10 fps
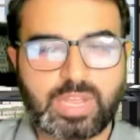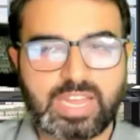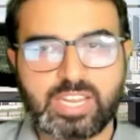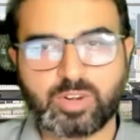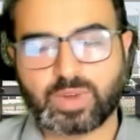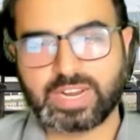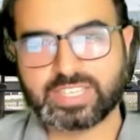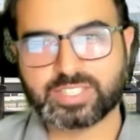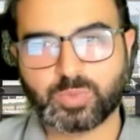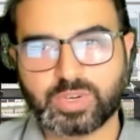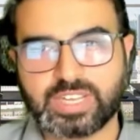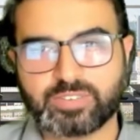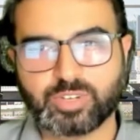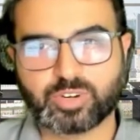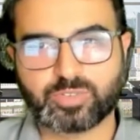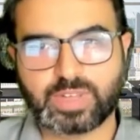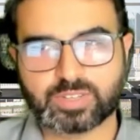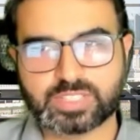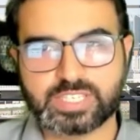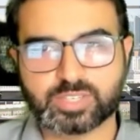any advice you would give to your
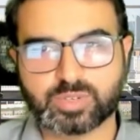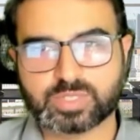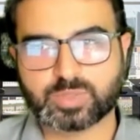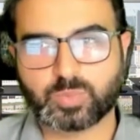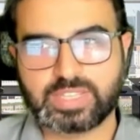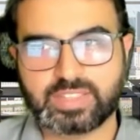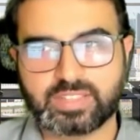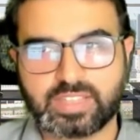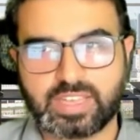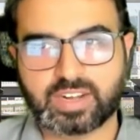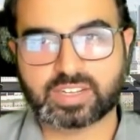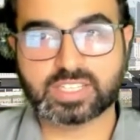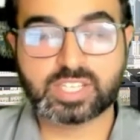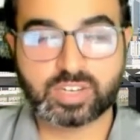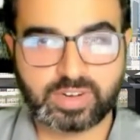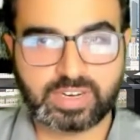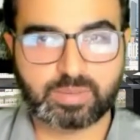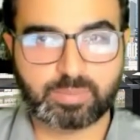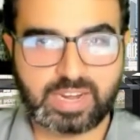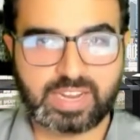fellow CISOs when they are
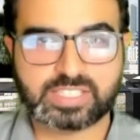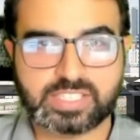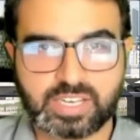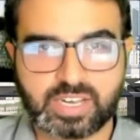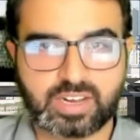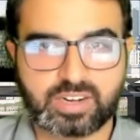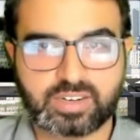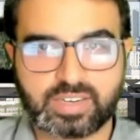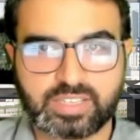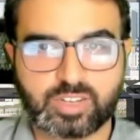considering about XDR in their